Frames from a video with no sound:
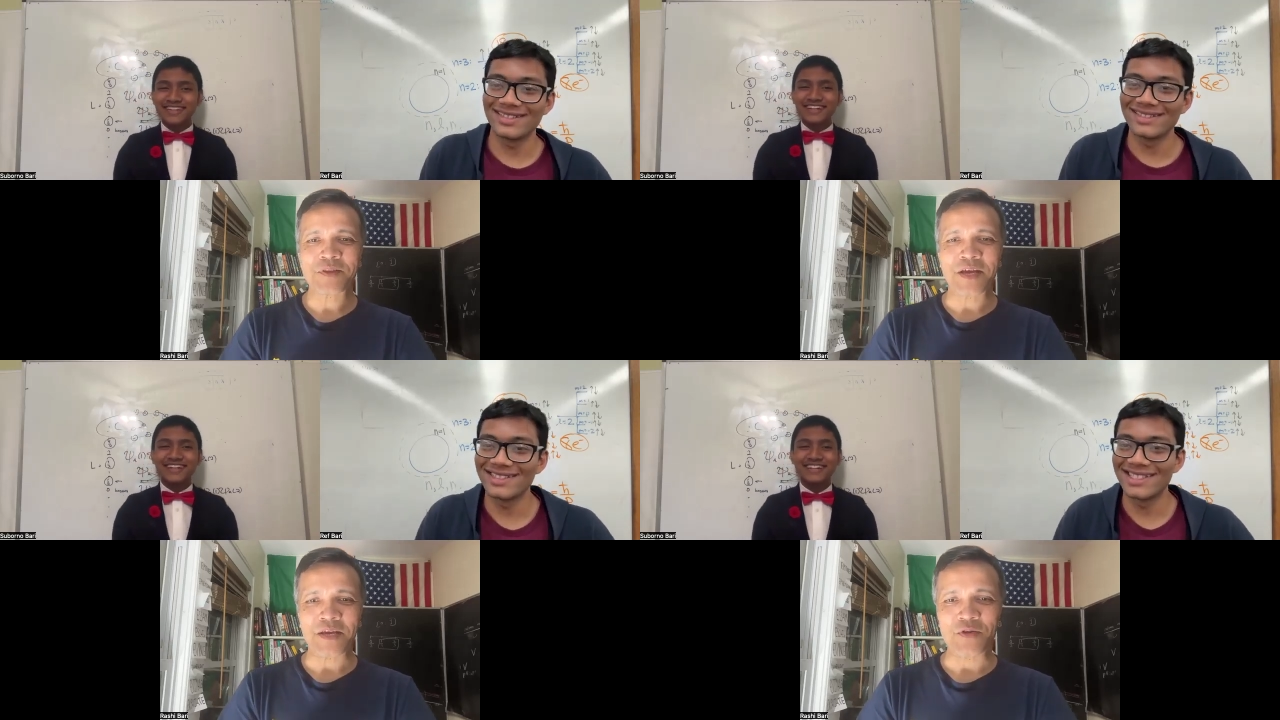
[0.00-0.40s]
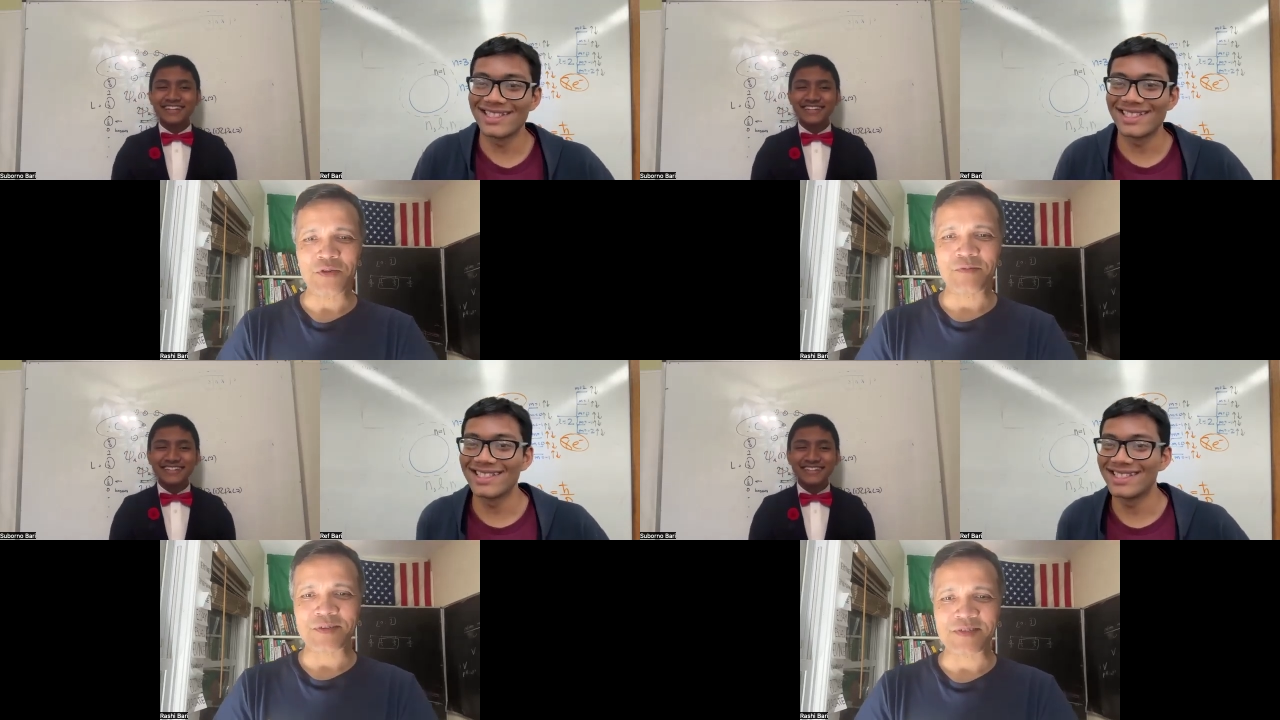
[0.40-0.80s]
Speaker 1: The
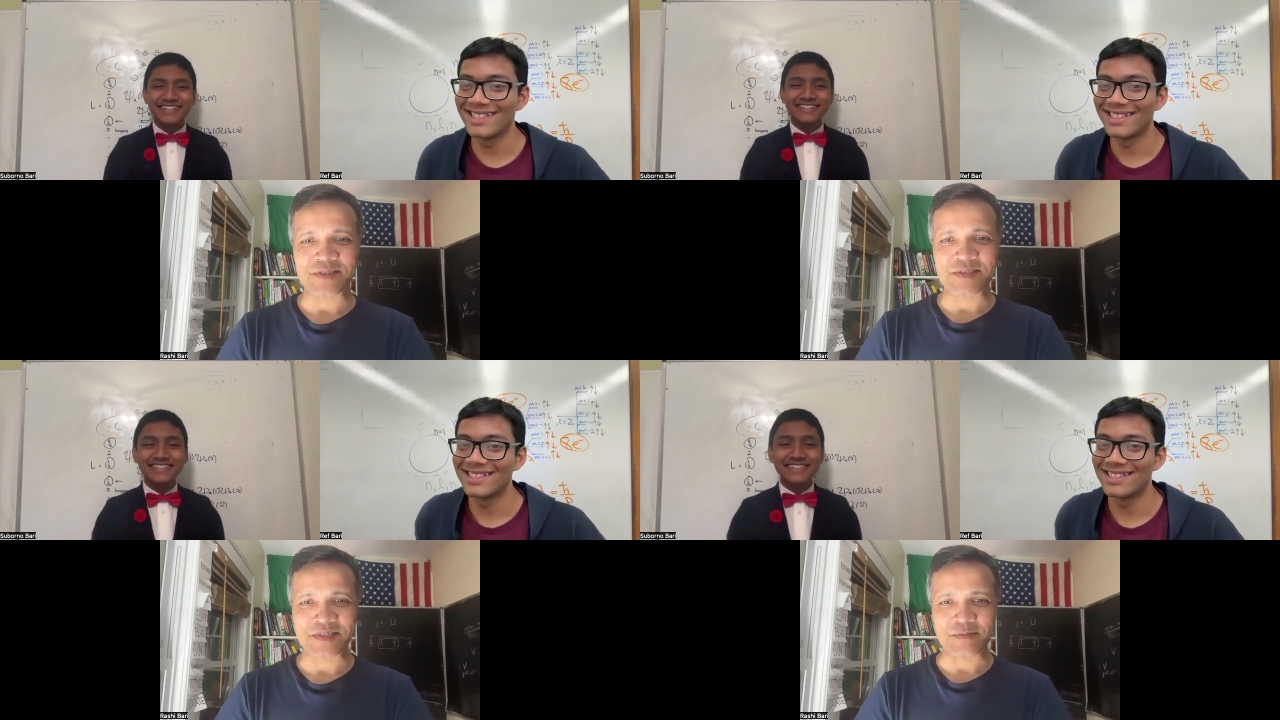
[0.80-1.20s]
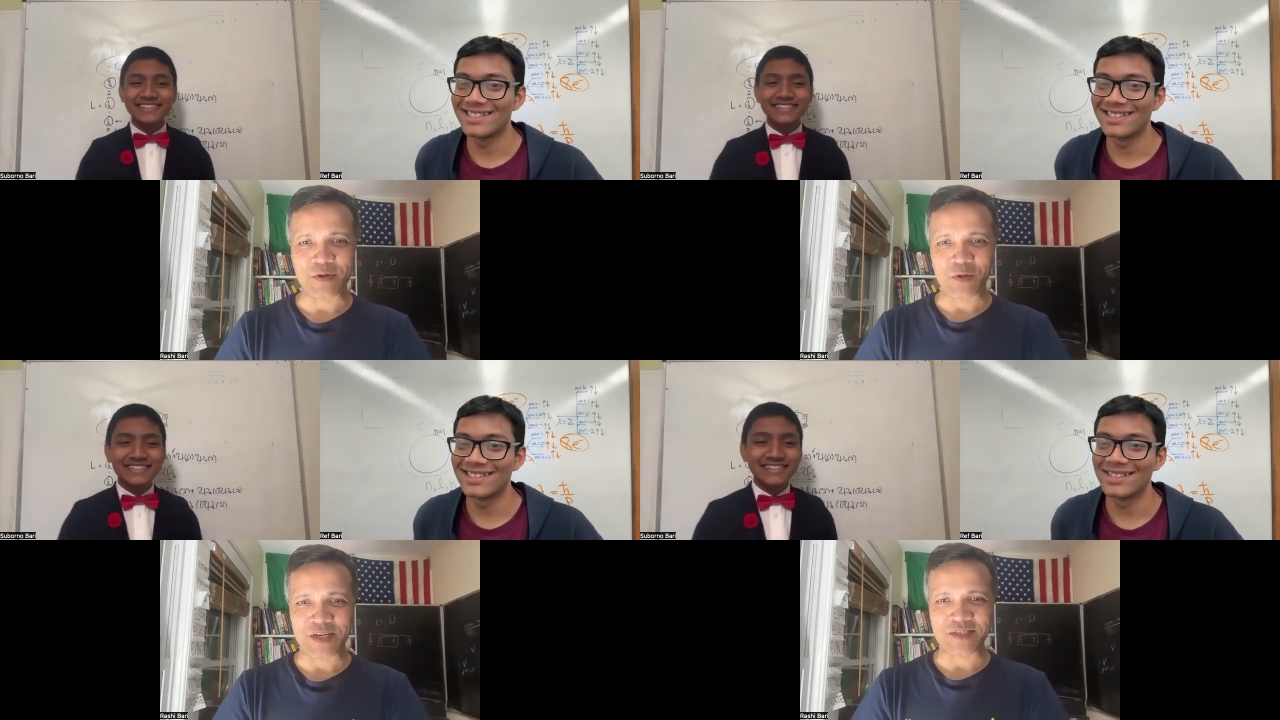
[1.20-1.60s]
universe is a
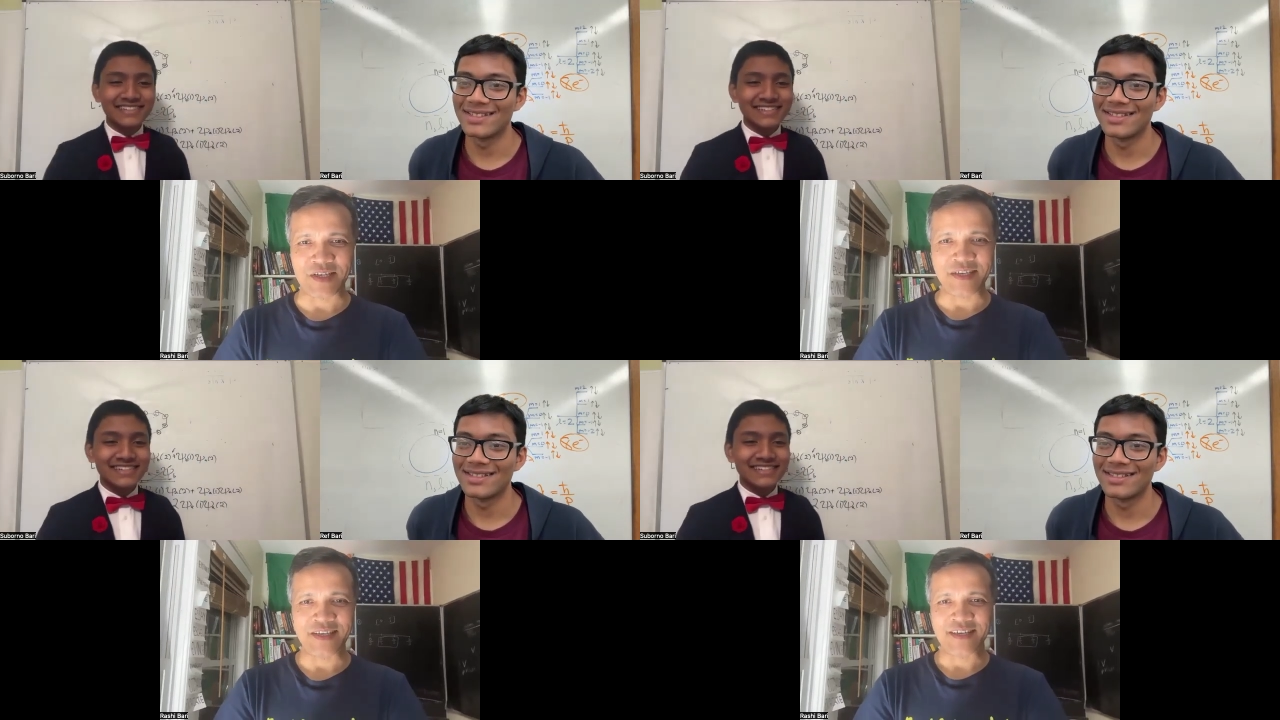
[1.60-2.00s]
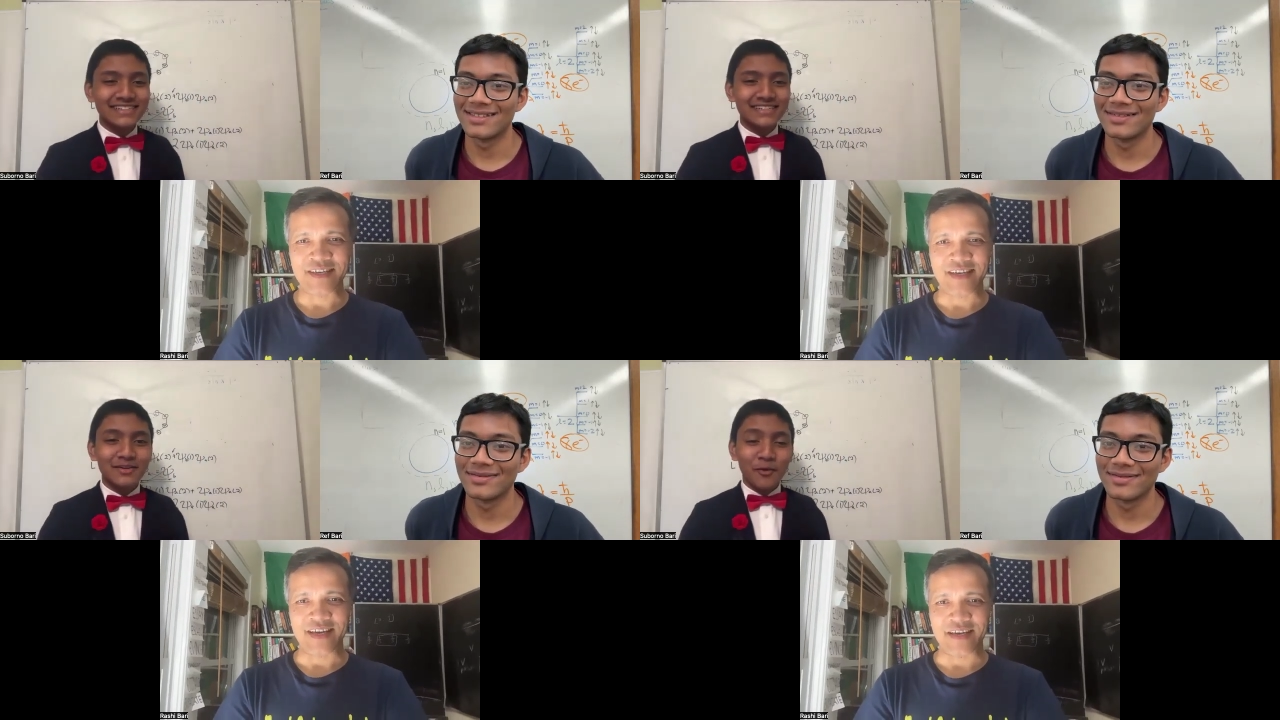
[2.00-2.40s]
simulation,
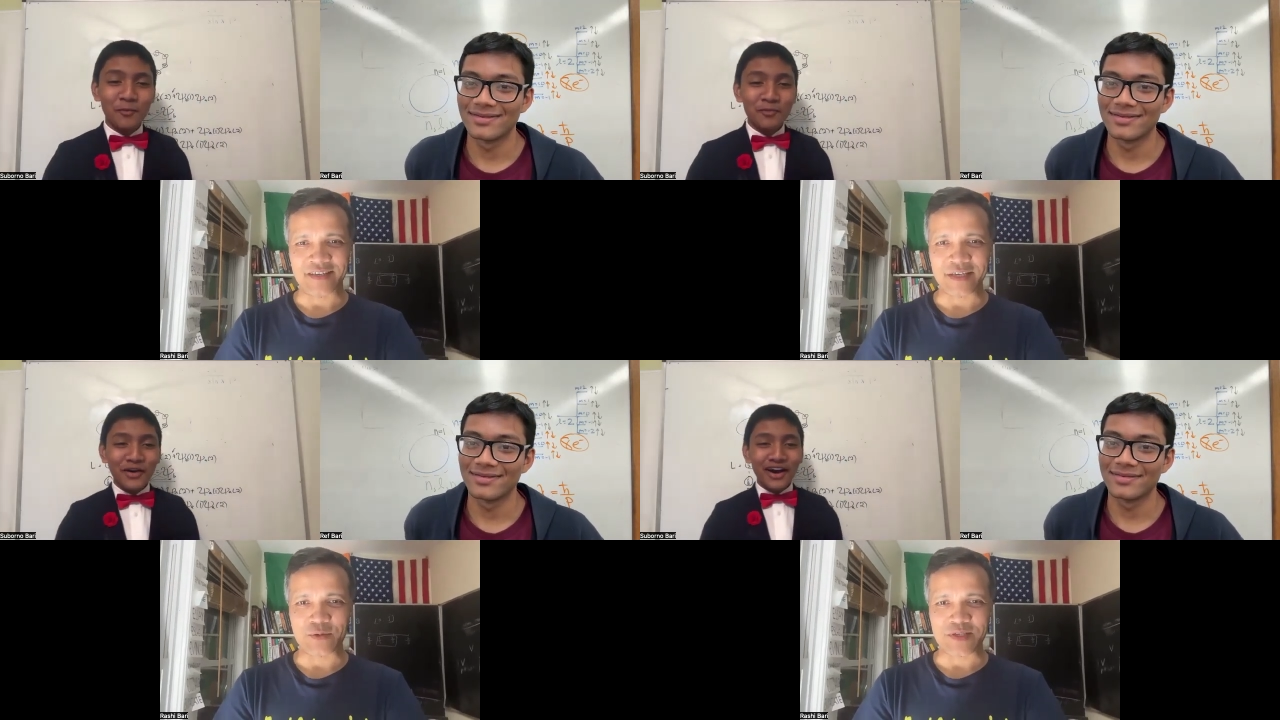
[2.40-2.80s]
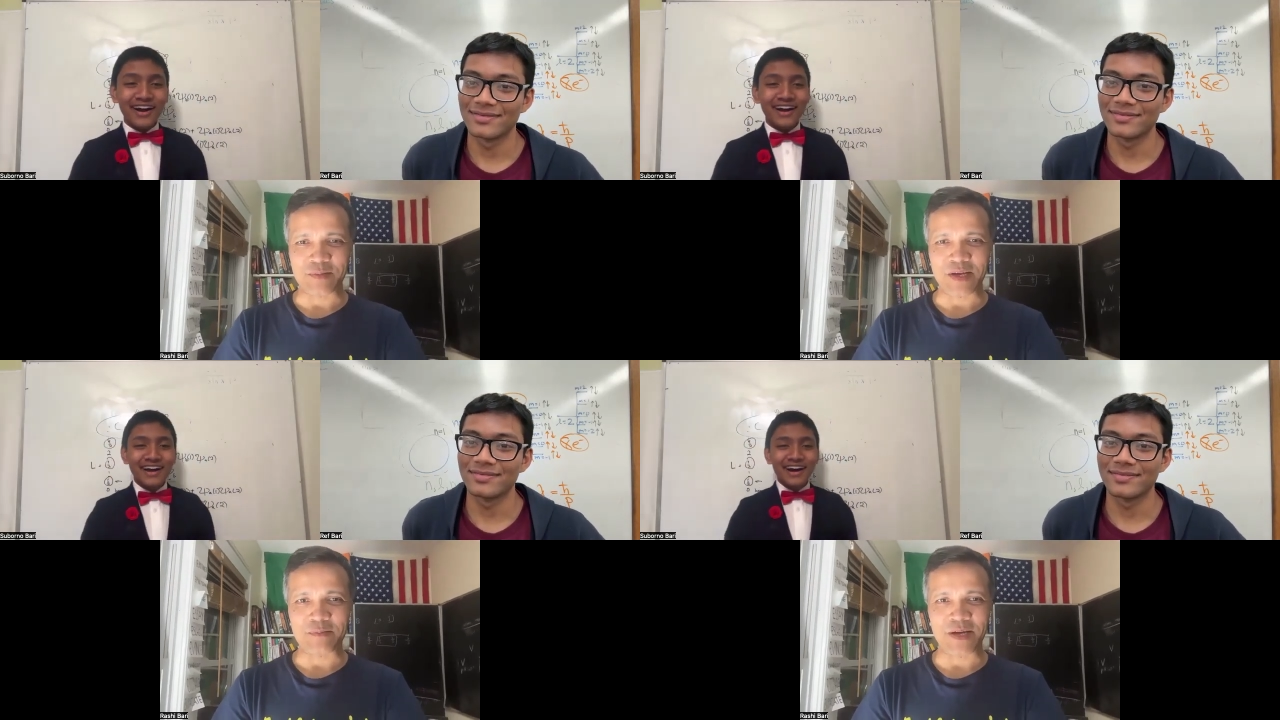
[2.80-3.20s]
and it was
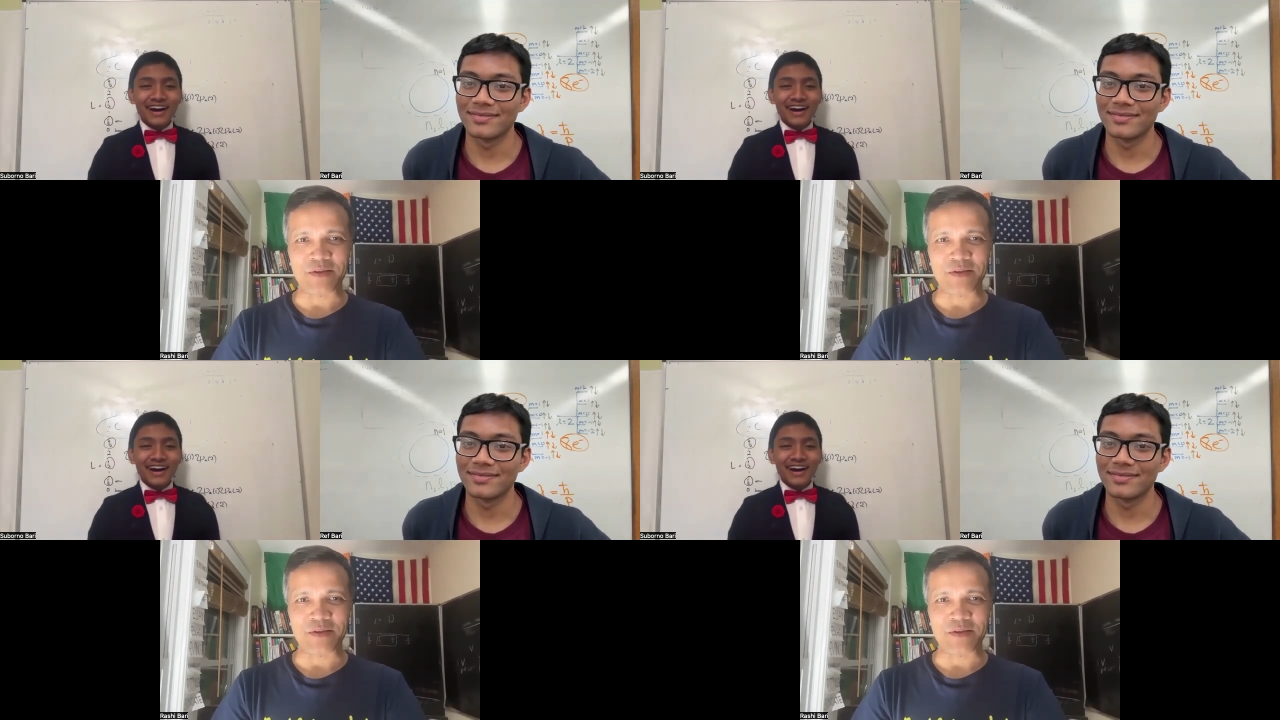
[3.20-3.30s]
made by